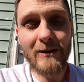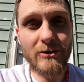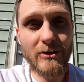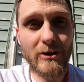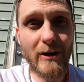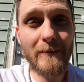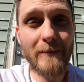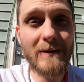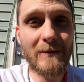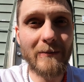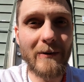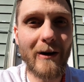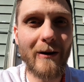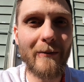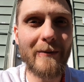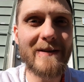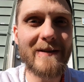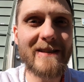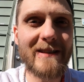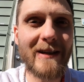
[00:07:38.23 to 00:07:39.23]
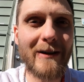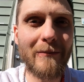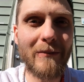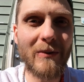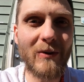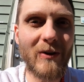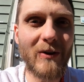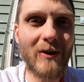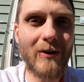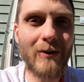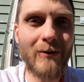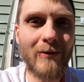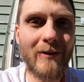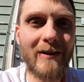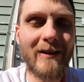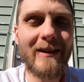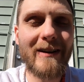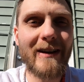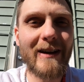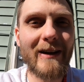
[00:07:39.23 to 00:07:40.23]
Drop some comments down below
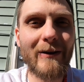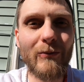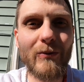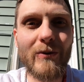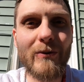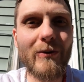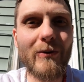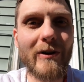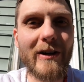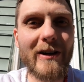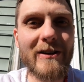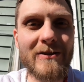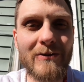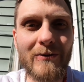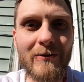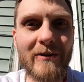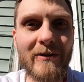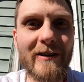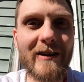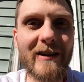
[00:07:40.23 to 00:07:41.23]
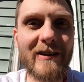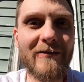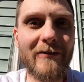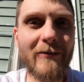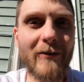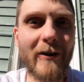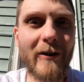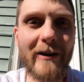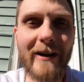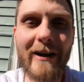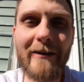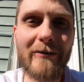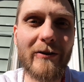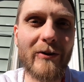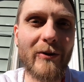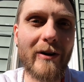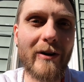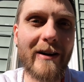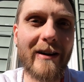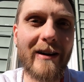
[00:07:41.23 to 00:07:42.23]
and we will catch you in the next vlog. Have a
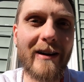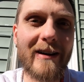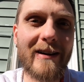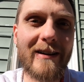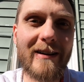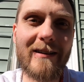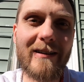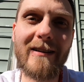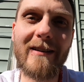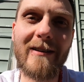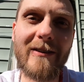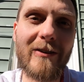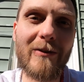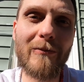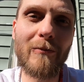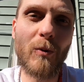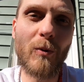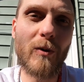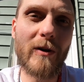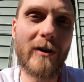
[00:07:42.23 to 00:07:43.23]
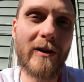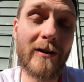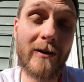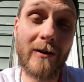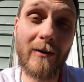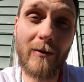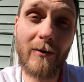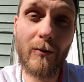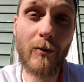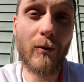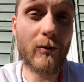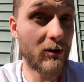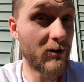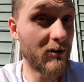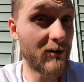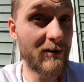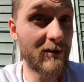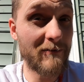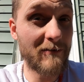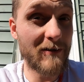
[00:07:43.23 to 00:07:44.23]
great night and a good morning or
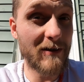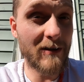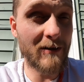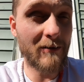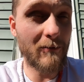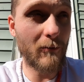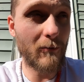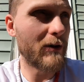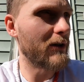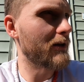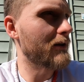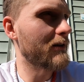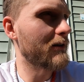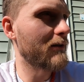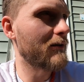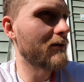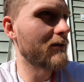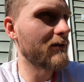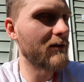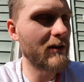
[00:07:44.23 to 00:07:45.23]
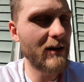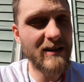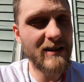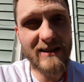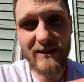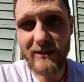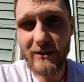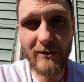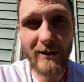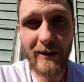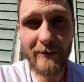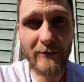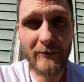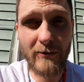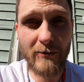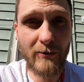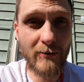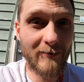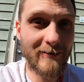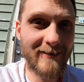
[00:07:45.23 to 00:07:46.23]
good evening. Wait, did I say good
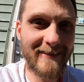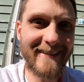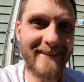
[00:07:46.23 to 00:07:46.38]
afternoon?